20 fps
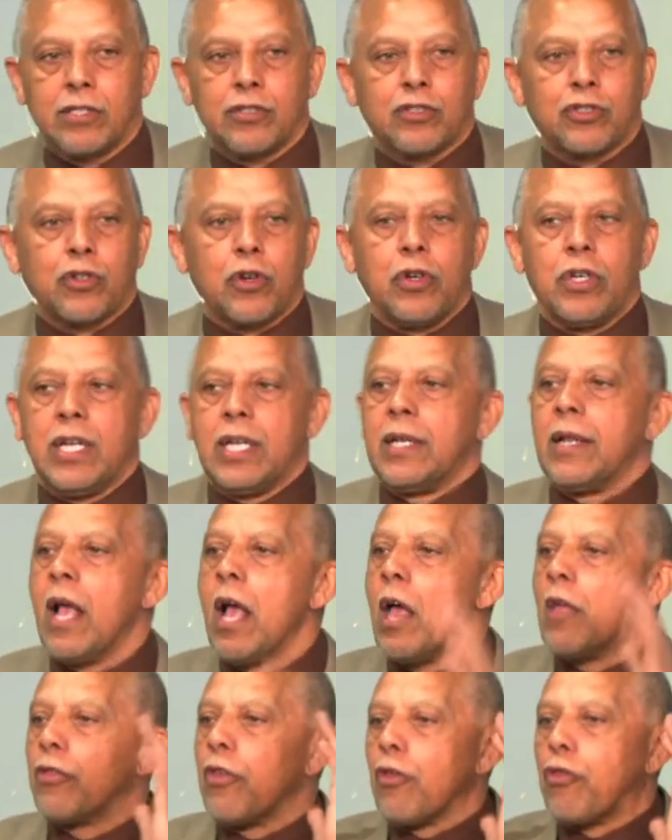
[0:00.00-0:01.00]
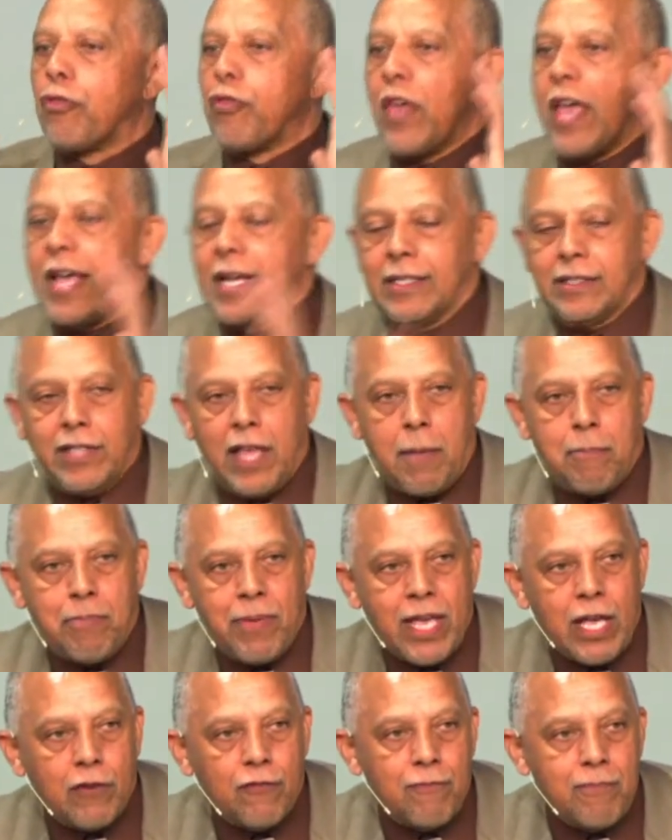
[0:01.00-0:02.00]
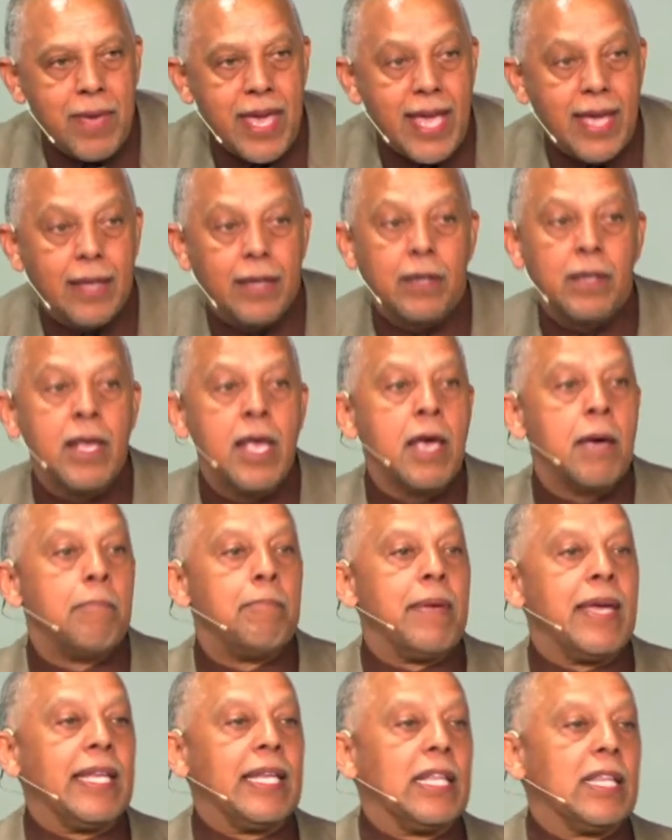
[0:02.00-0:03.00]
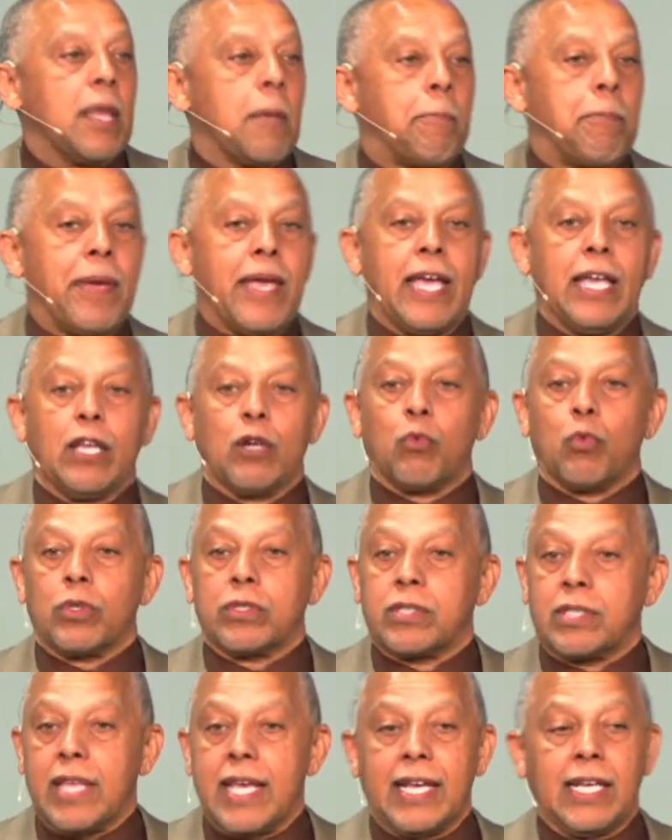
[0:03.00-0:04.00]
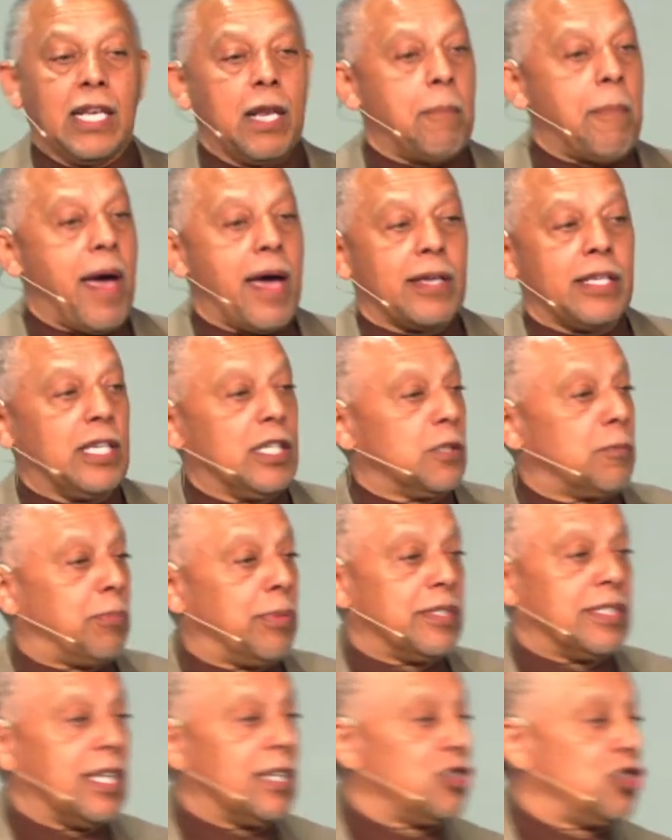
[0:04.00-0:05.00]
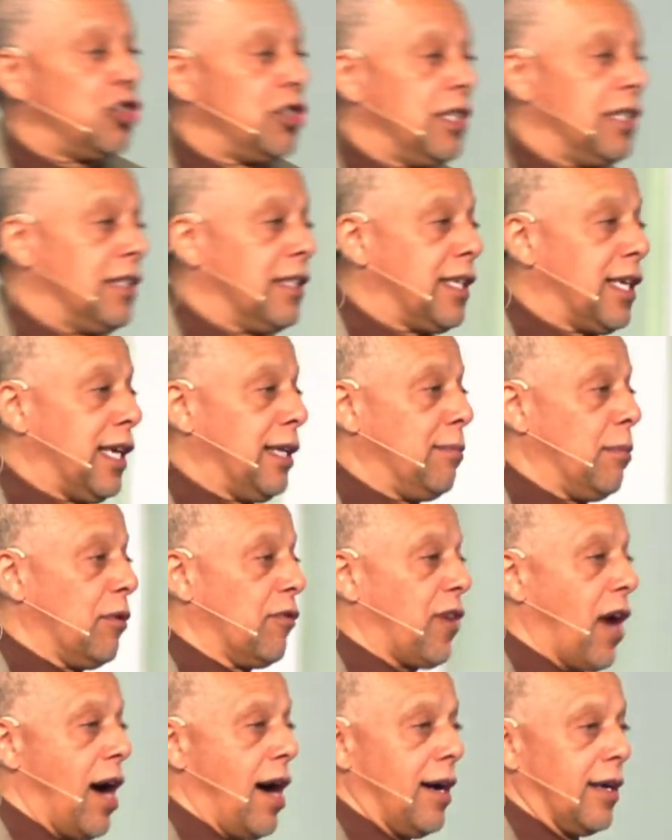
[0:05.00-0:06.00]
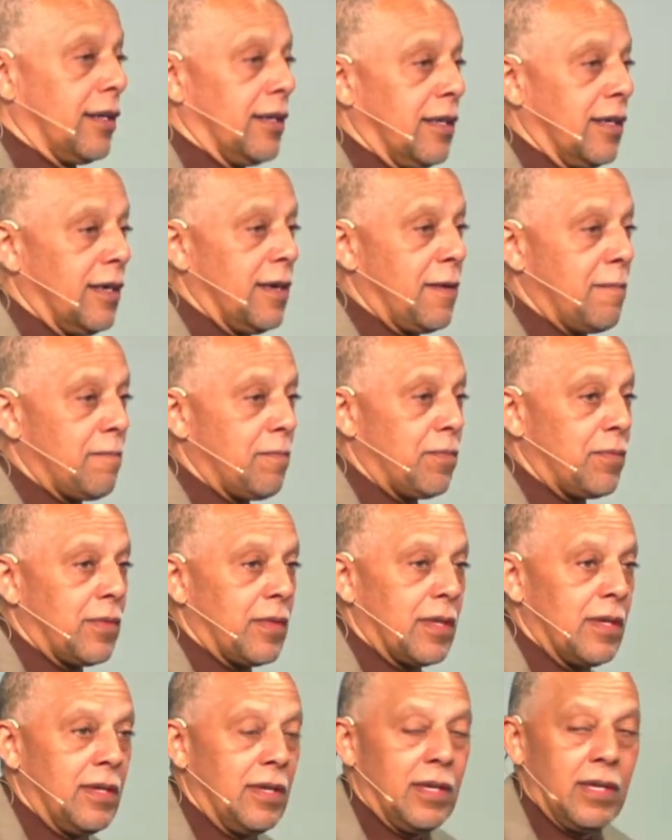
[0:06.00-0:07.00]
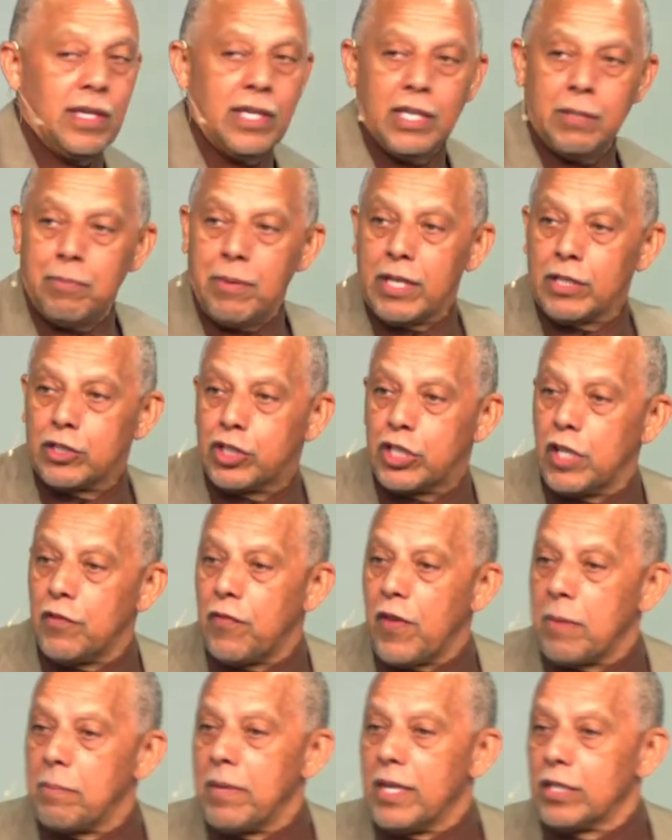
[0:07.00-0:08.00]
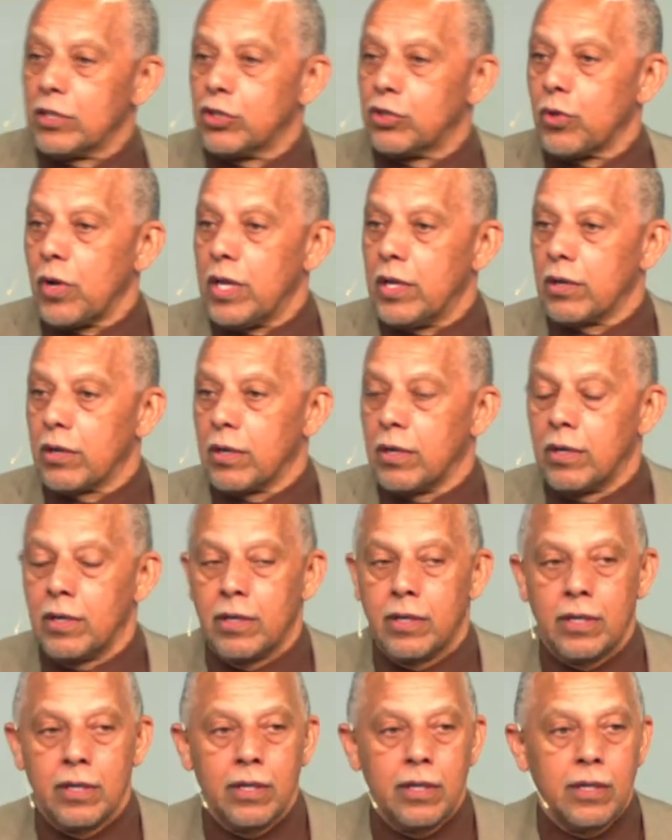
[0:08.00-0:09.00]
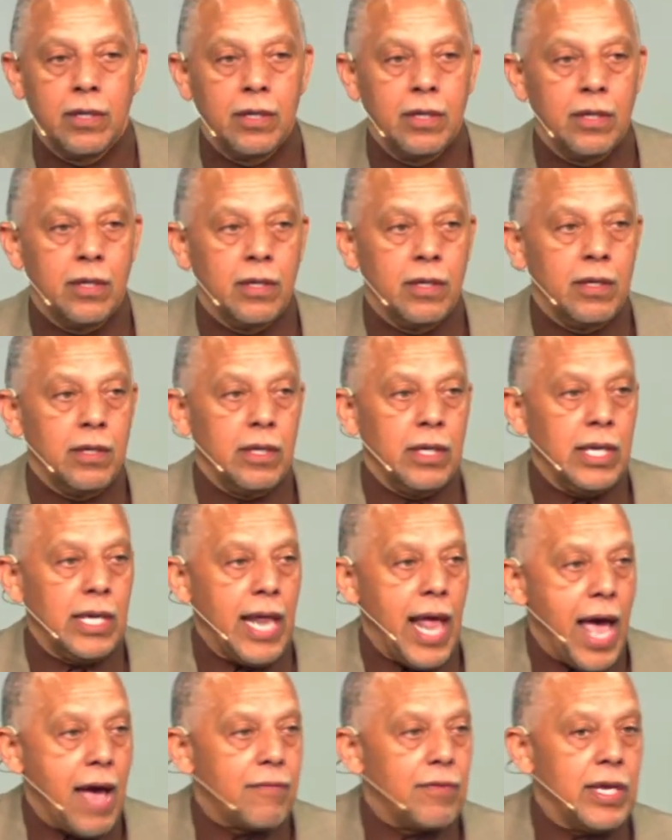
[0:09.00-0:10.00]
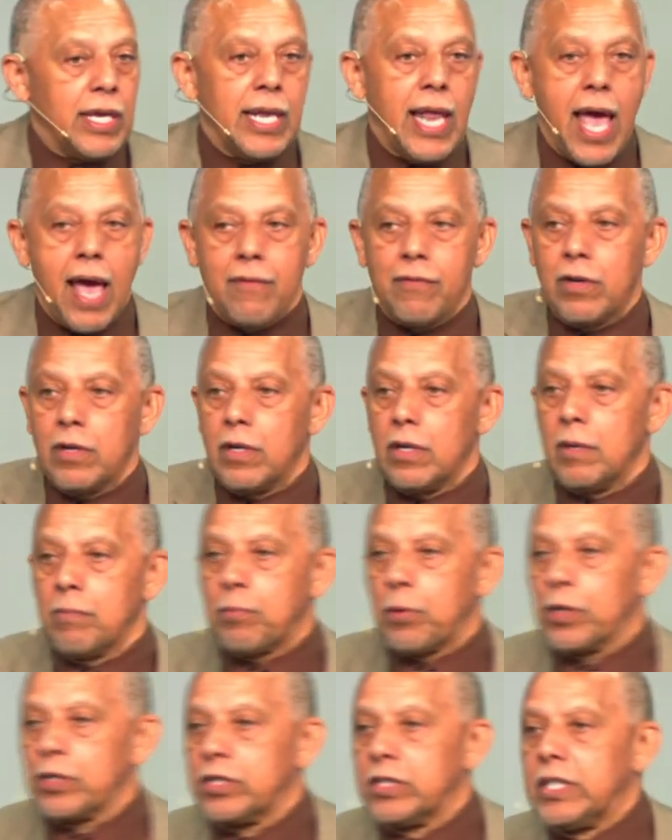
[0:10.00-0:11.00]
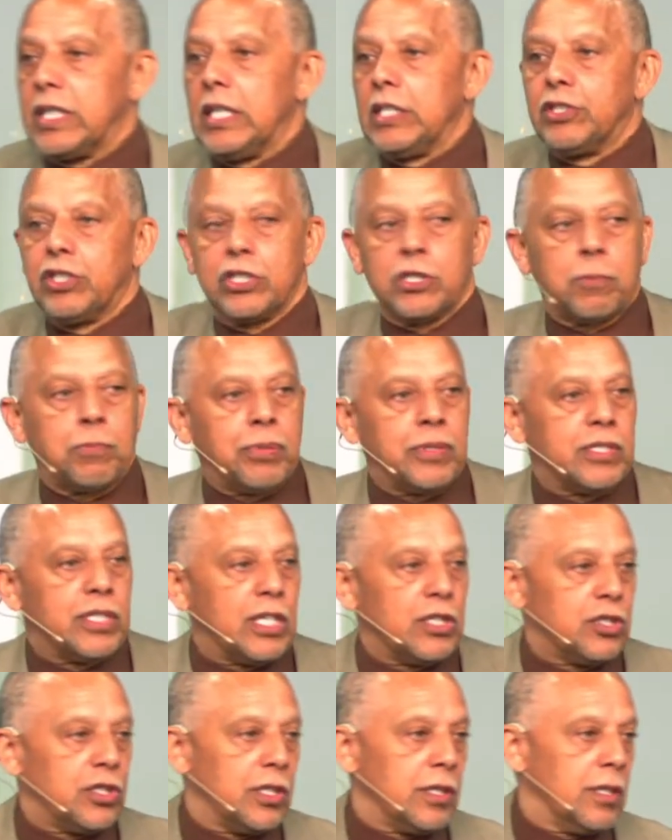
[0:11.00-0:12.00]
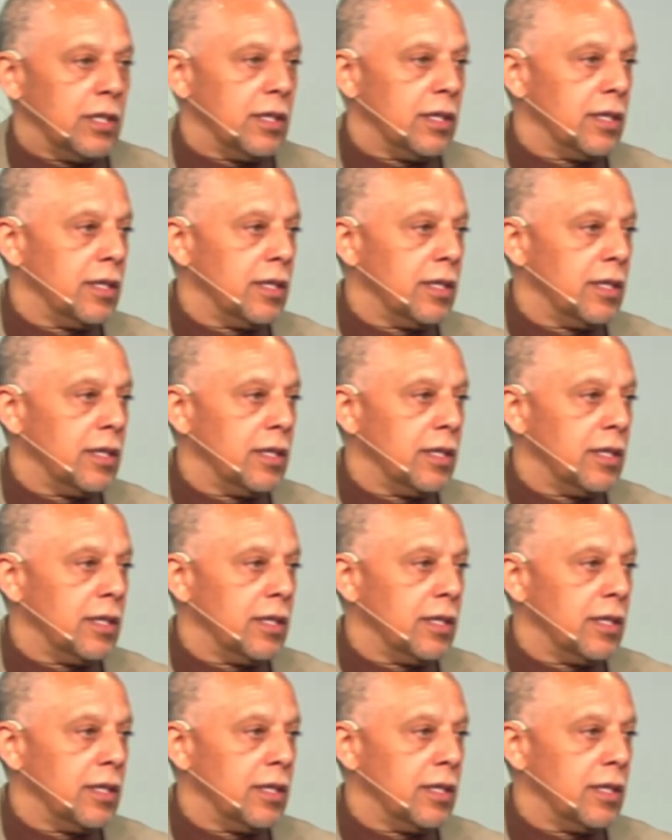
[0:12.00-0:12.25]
concerning the things that be of men, meaning that Peter was thinking about his position in the kingdom of God. He'd be a chief administrator. He'd have a prestigious position.